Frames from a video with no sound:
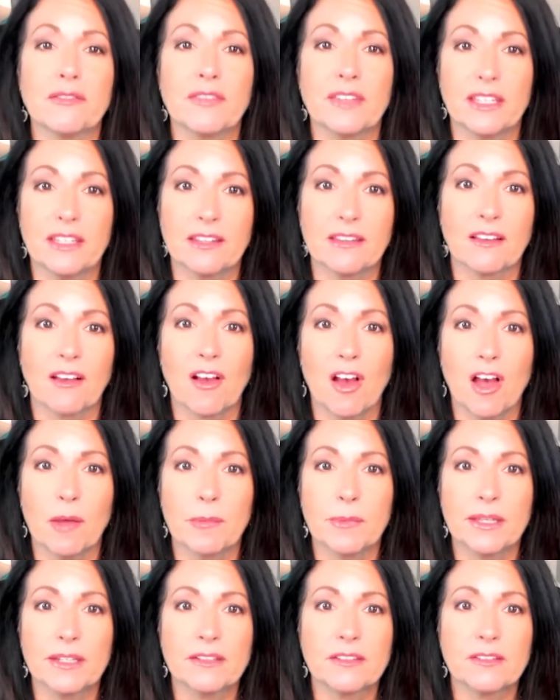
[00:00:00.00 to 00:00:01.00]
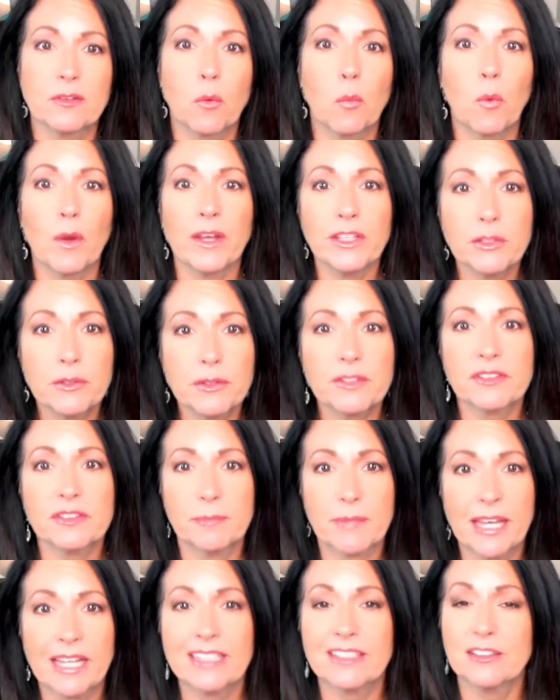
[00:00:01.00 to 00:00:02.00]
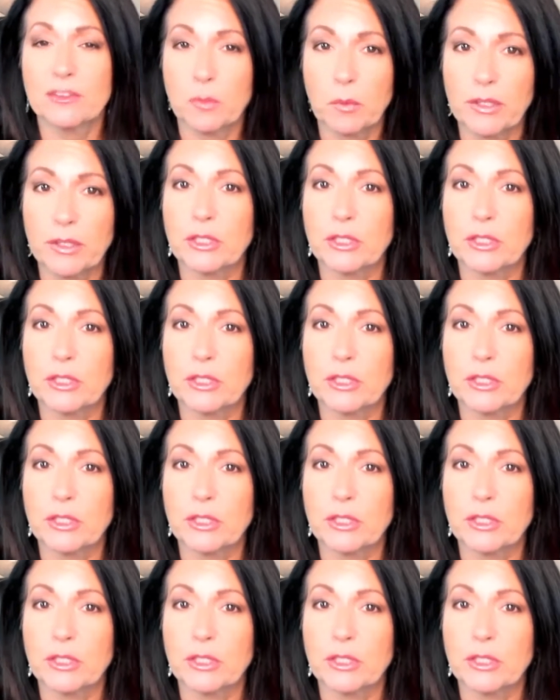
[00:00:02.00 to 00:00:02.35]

in the comments. What you expect is what you